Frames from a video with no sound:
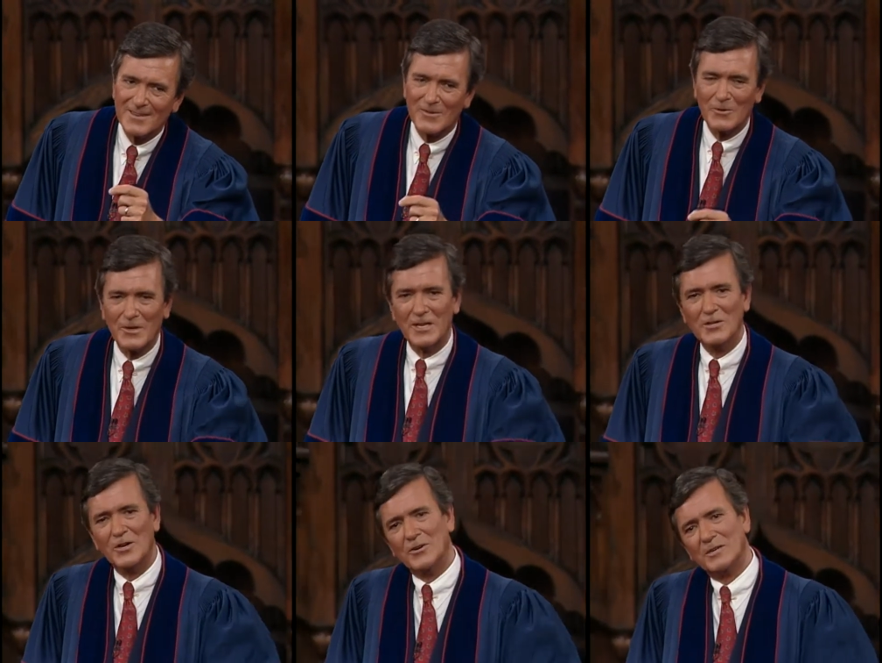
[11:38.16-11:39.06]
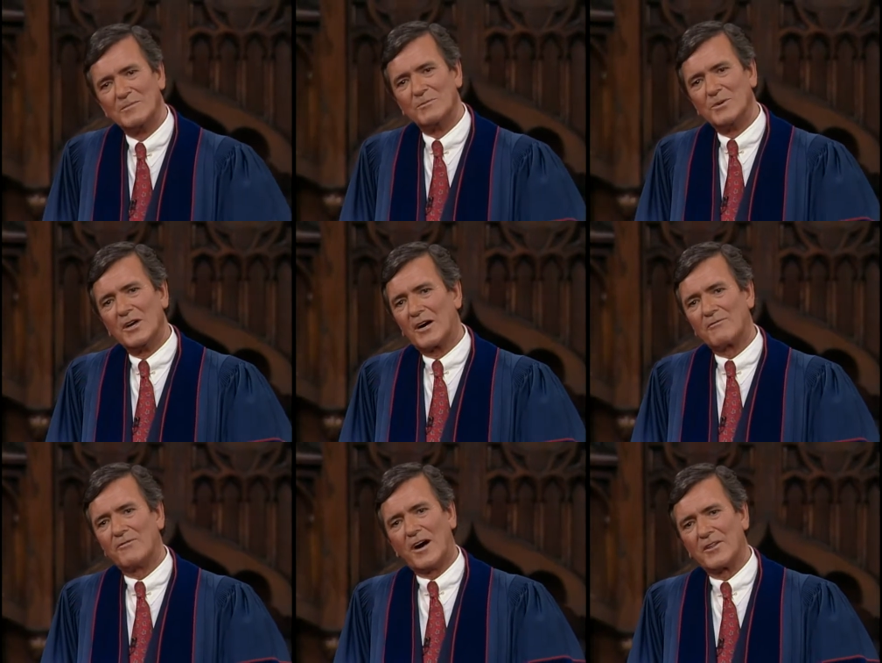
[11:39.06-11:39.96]
We really know Him to be our
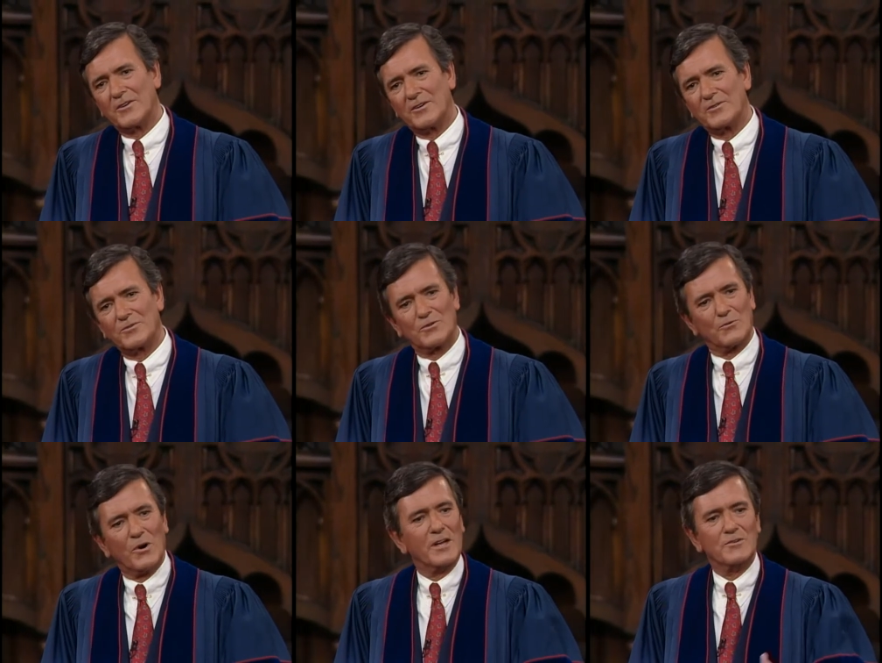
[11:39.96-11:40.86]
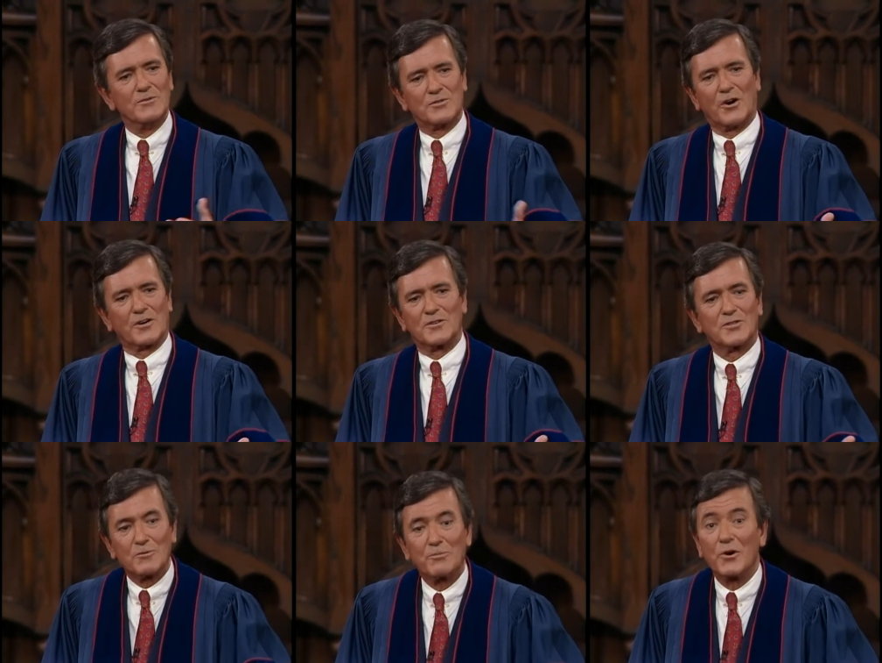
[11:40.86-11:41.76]
Father through the one who taught us
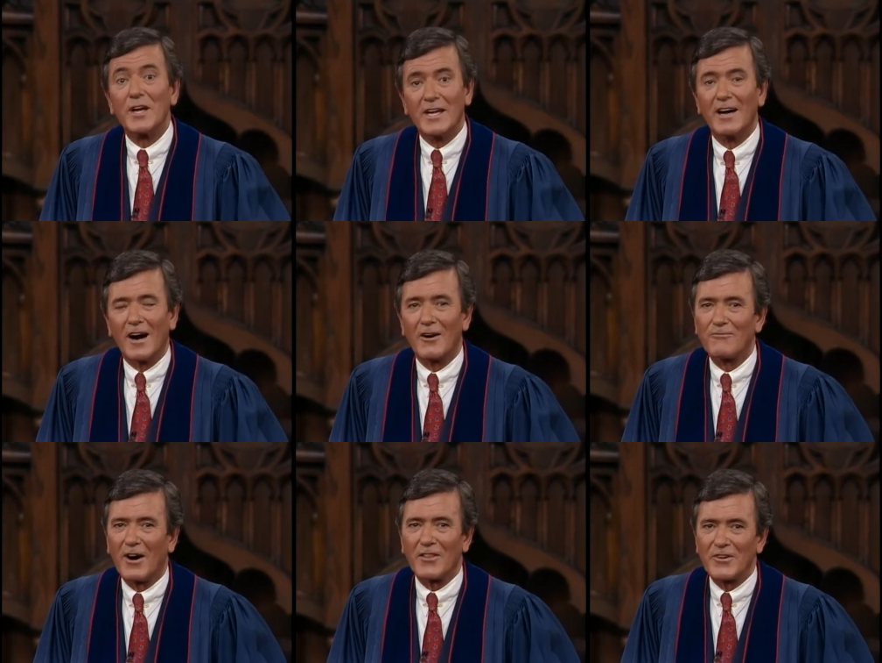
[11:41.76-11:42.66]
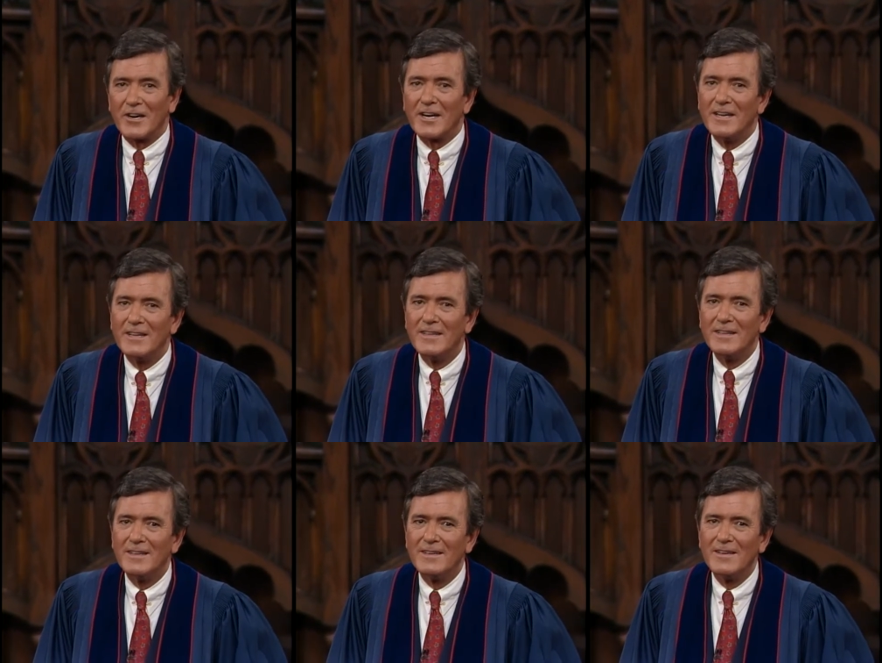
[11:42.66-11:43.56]
to pray, Our Father
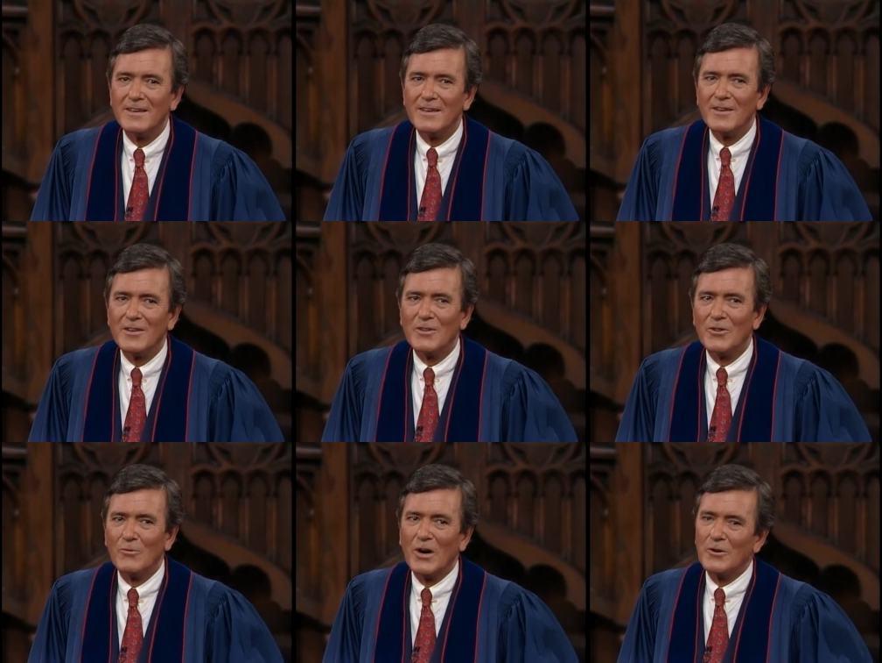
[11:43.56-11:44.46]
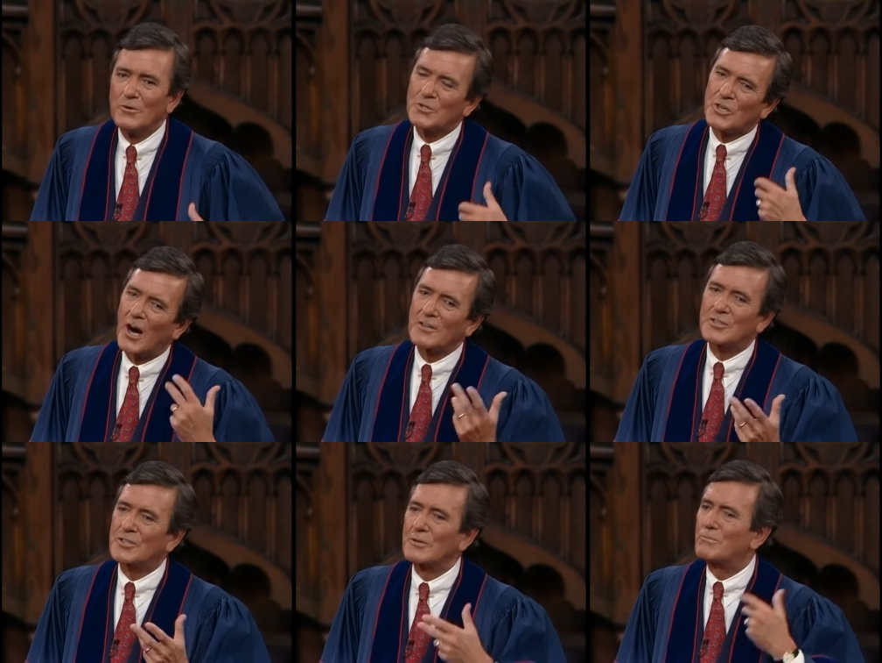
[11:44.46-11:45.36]
the one whose
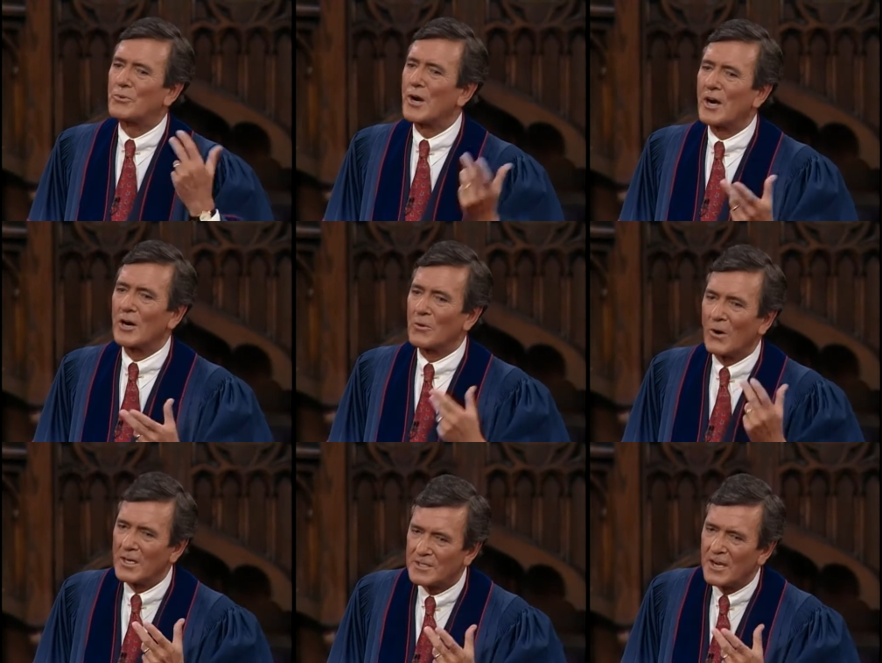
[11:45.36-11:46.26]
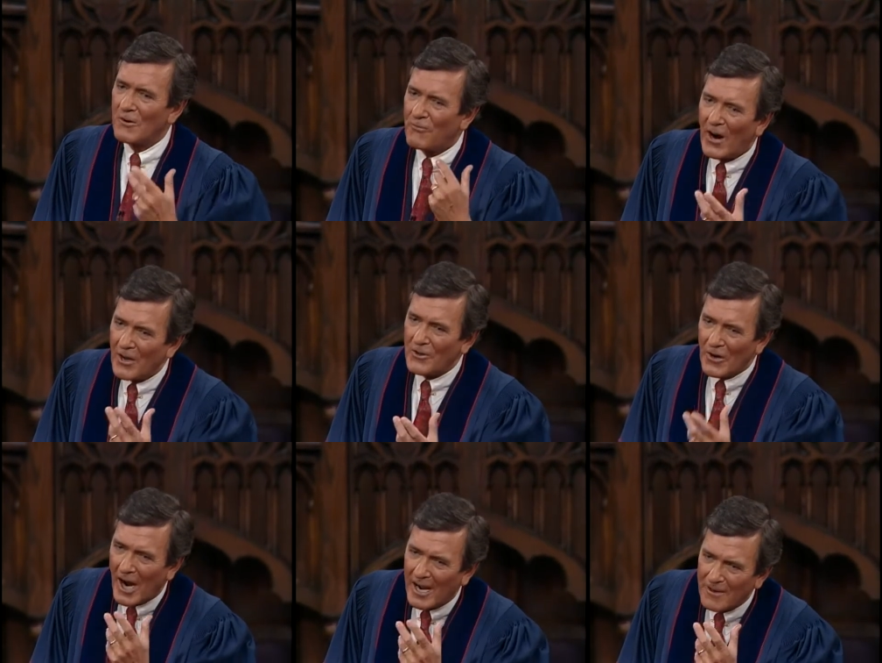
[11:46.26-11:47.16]
constant prayer was, Father,
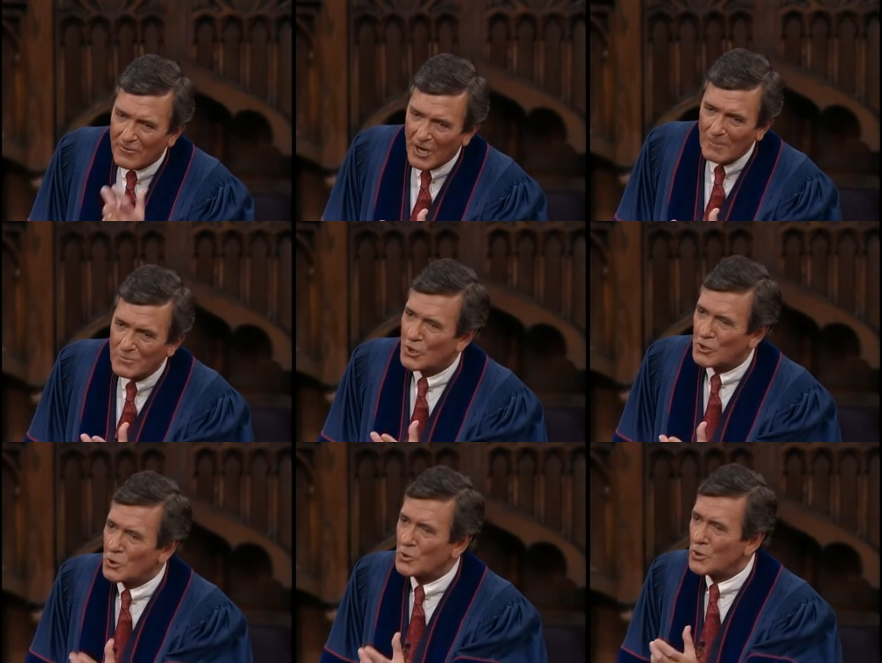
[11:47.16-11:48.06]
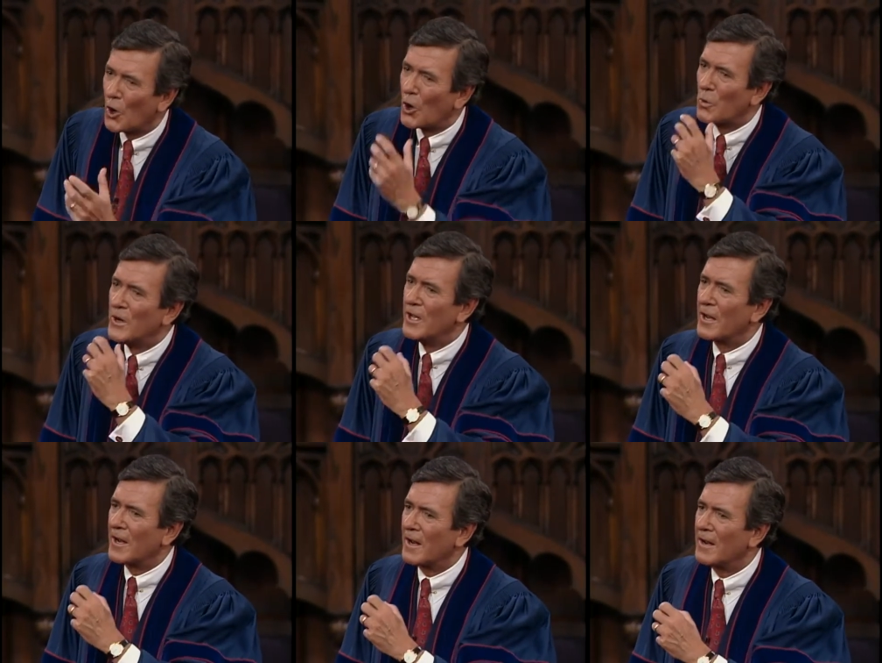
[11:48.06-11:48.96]
I have come to do your
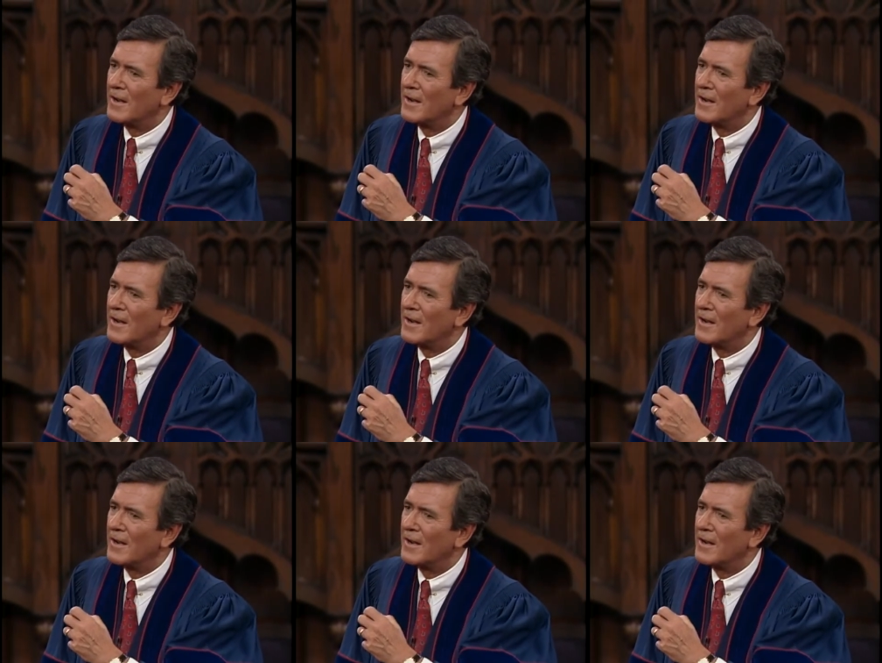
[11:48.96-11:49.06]
will.